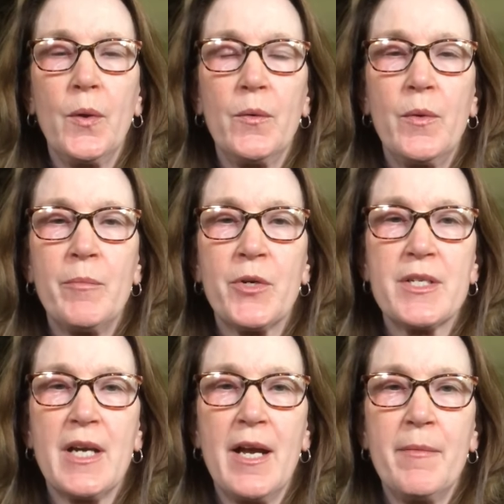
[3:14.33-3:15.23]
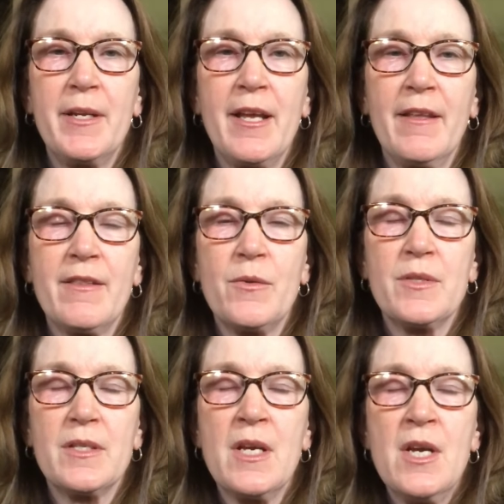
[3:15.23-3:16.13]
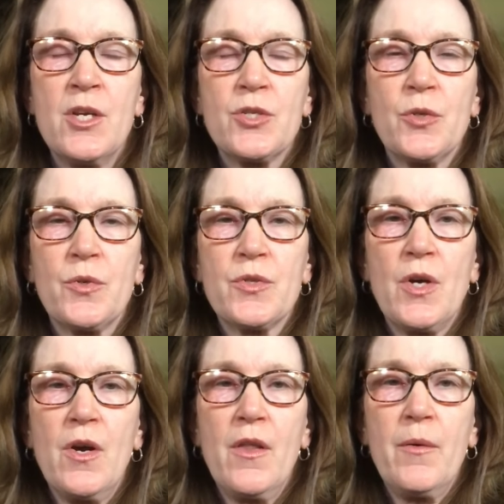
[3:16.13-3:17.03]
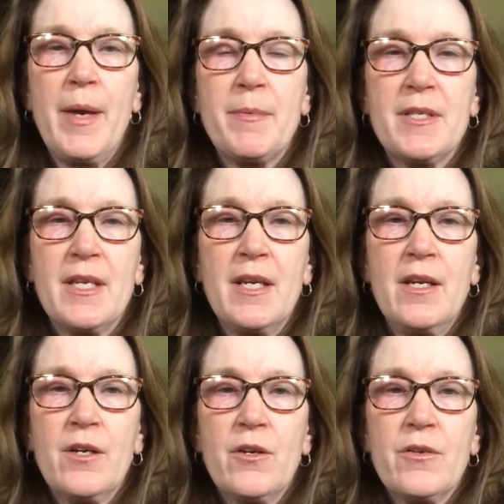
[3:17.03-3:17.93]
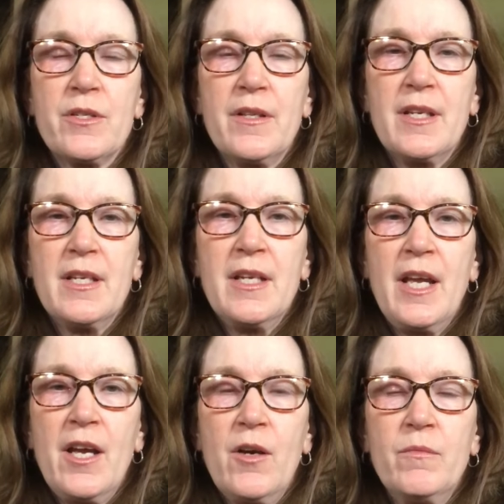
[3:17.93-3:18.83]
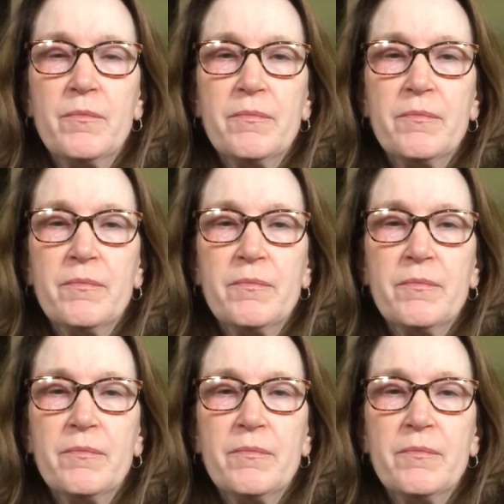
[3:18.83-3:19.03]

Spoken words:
And one more time, inhaling those shoulders all the way up to the ears on the inhale,